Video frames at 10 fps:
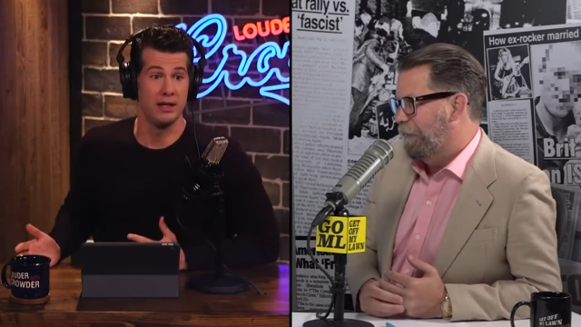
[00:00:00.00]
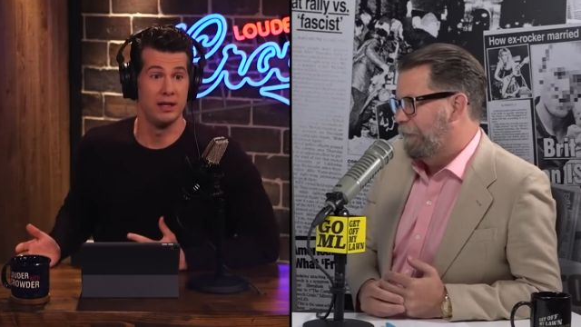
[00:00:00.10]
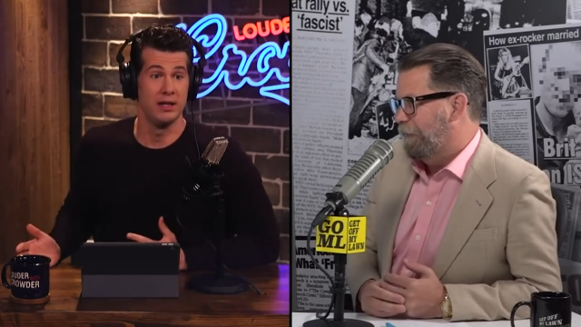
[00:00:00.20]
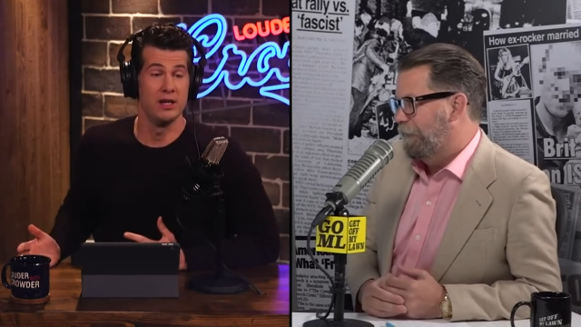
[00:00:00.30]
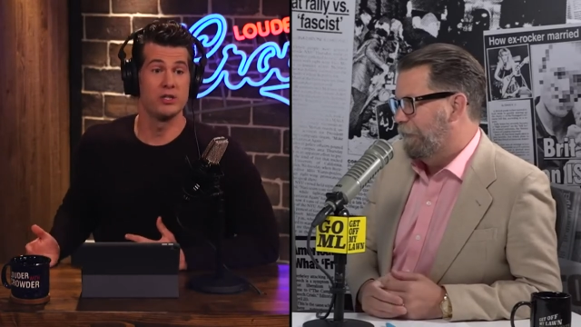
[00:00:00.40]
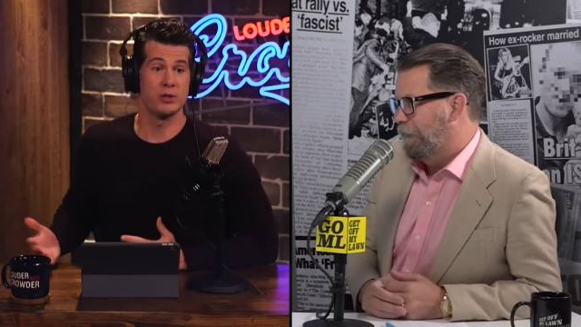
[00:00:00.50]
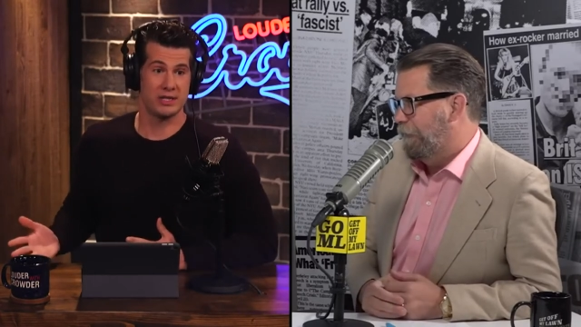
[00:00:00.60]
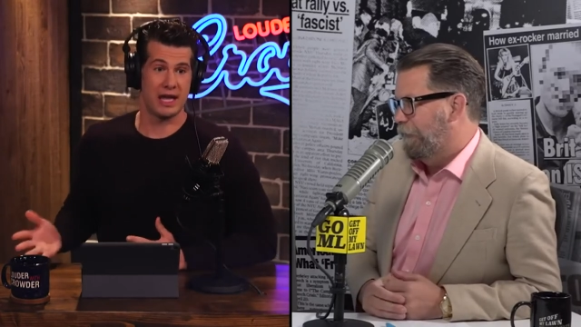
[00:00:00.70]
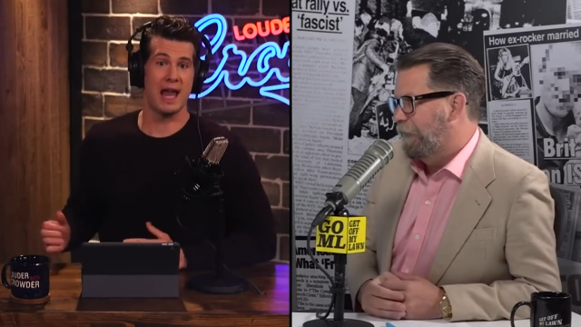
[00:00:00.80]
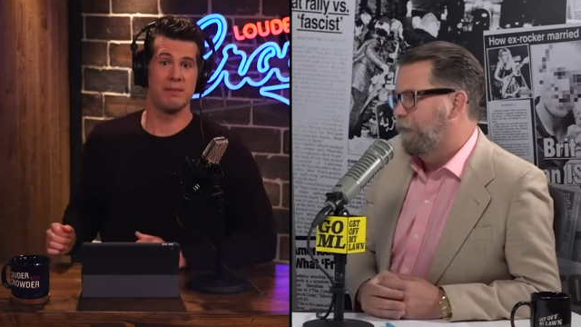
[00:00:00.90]
Speaker 1: No. So it's
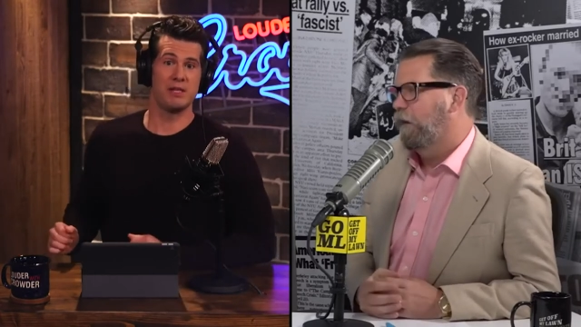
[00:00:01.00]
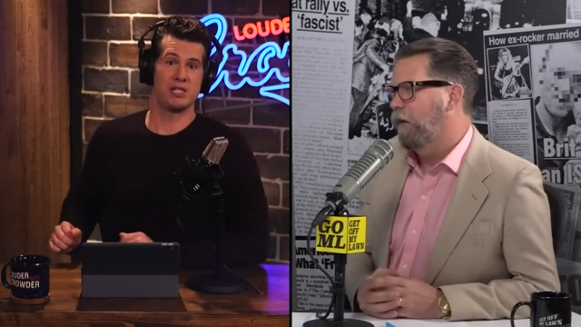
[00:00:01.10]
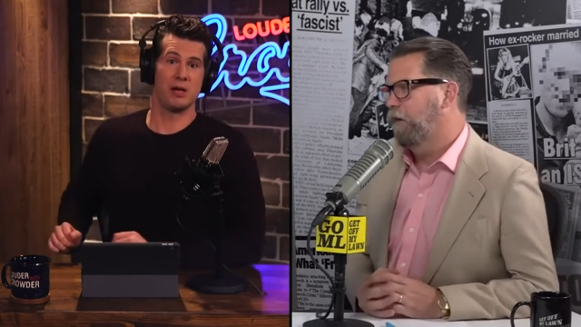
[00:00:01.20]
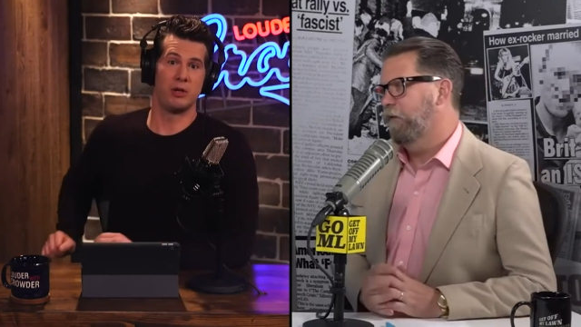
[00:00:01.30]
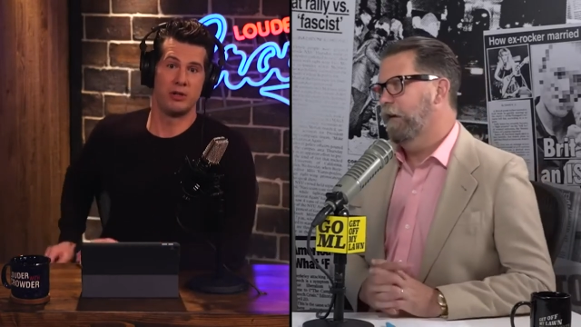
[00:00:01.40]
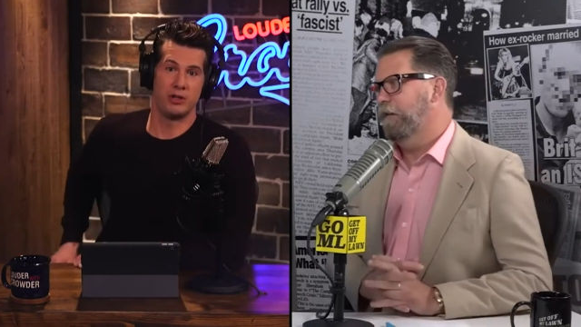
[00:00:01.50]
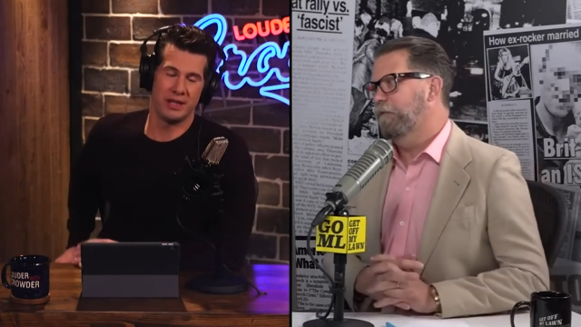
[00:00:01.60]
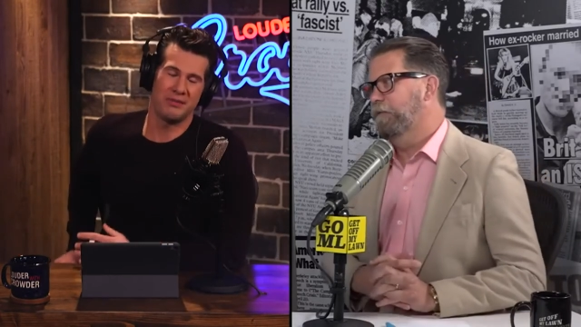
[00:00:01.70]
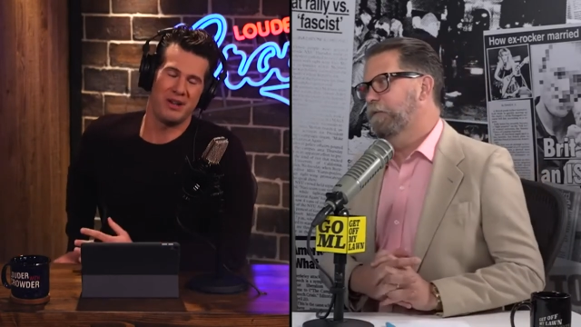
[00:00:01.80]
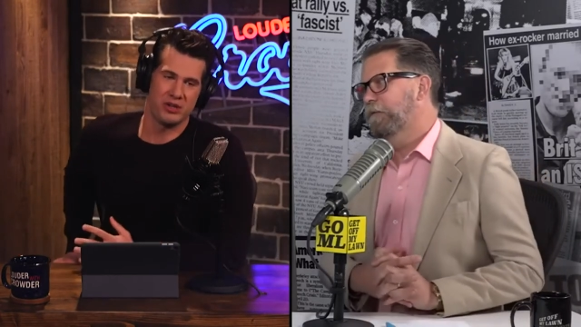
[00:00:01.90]
got to be someone who you're
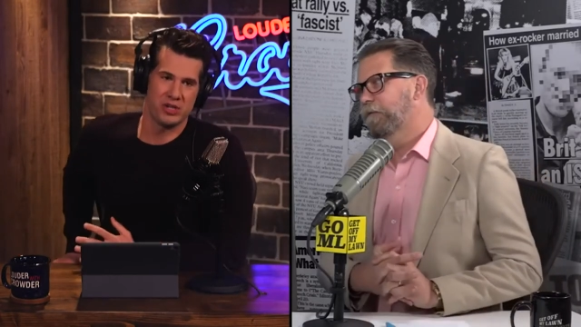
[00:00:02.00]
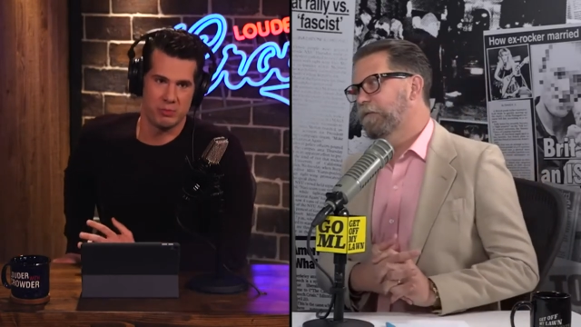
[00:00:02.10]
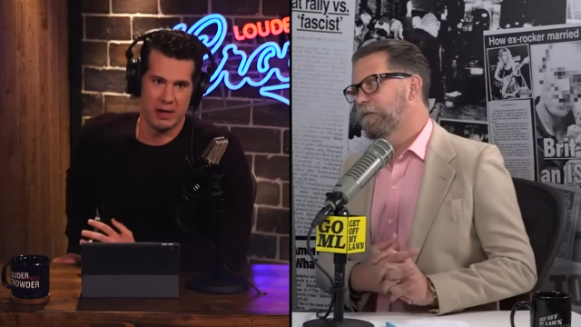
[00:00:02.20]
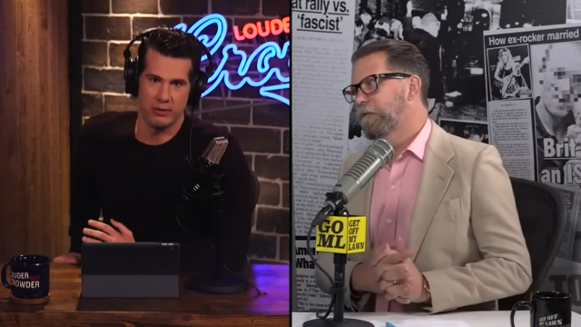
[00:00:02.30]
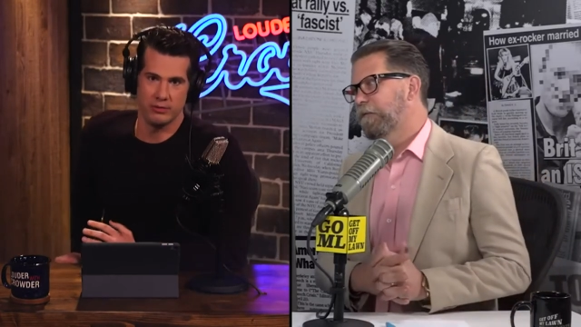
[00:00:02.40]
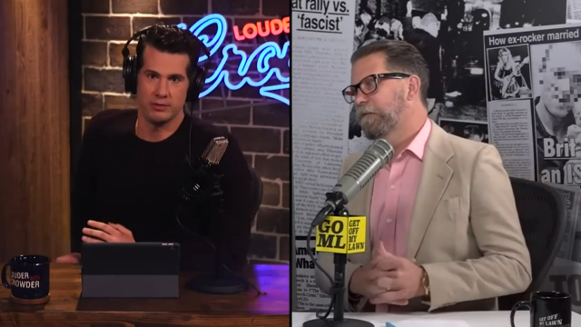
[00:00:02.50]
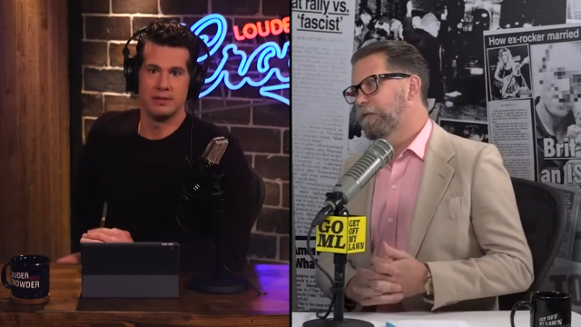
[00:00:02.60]
like, well, they're sprouting.